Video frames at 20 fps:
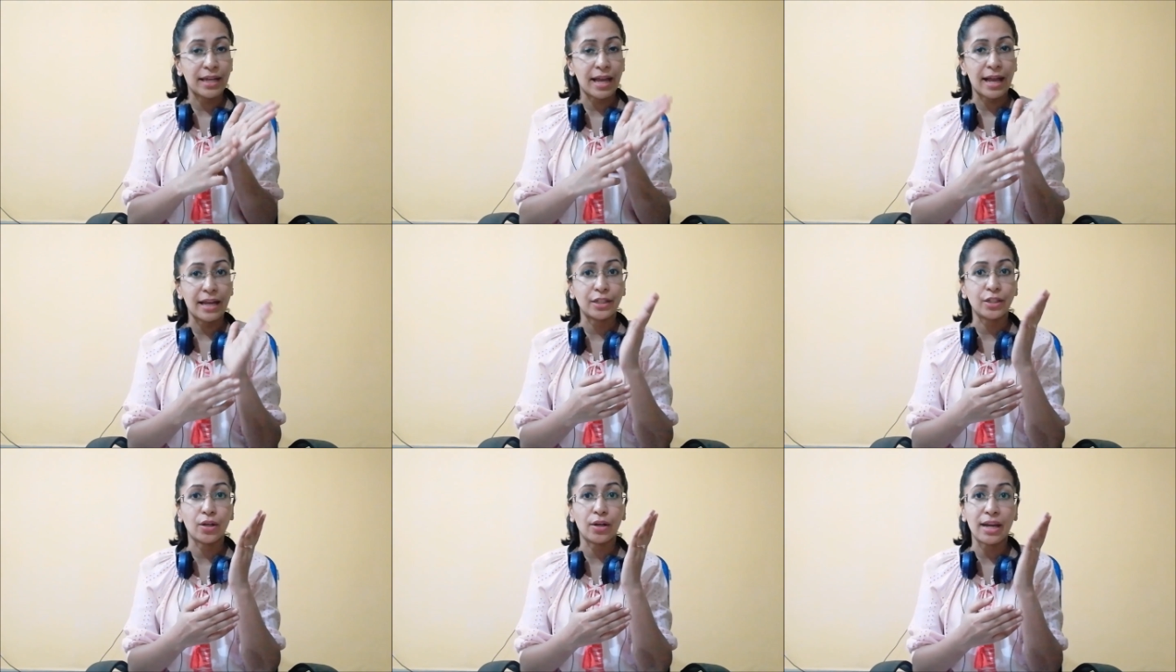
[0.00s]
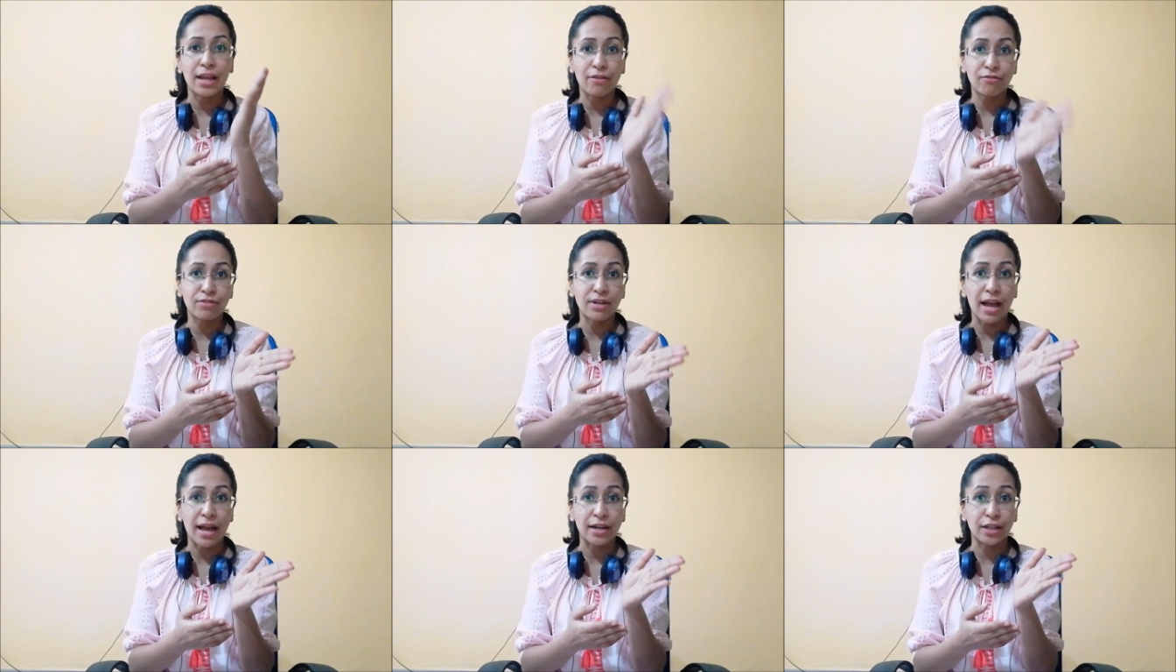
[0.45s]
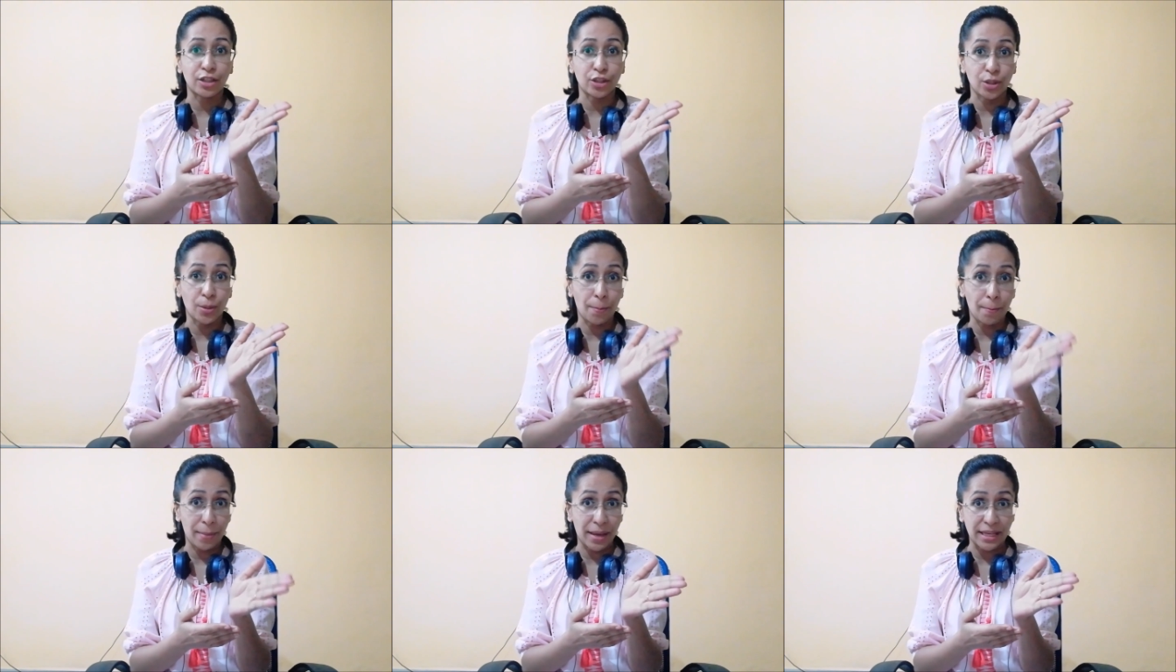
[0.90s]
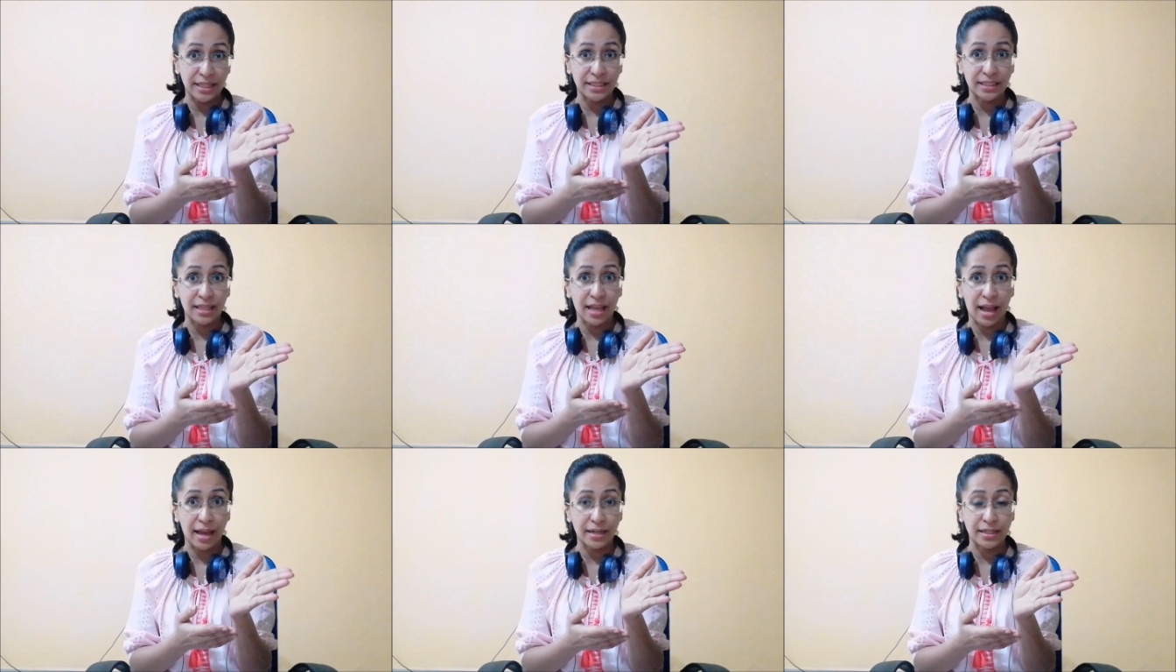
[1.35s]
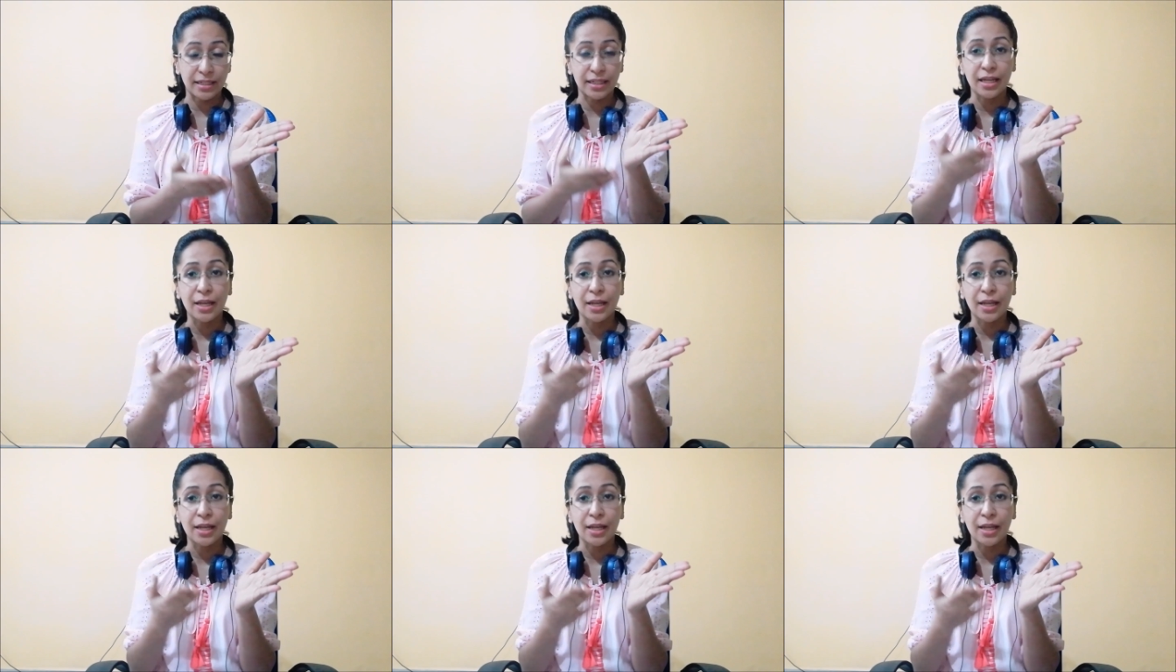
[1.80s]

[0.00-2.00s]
and your left hand is your base hand.